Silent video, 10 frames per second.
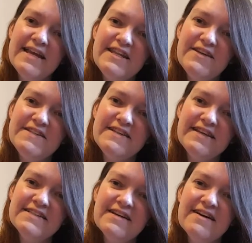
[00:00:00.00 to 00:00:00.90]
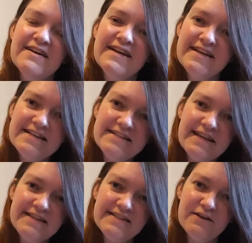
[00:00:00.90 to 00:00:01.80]
And those things are:
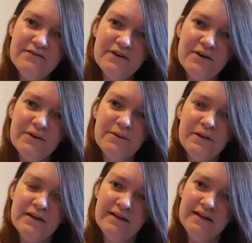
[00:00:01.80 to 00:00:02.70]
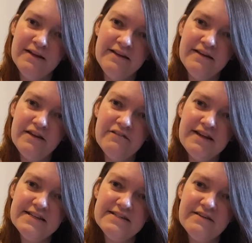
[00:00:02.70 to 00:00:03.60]
set yourself a goal,
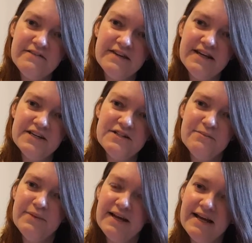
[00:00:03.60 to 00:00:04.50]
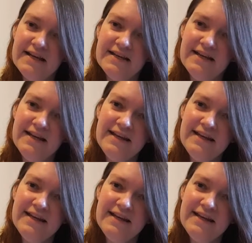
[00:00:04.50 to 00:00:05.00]
create yourself an action plan,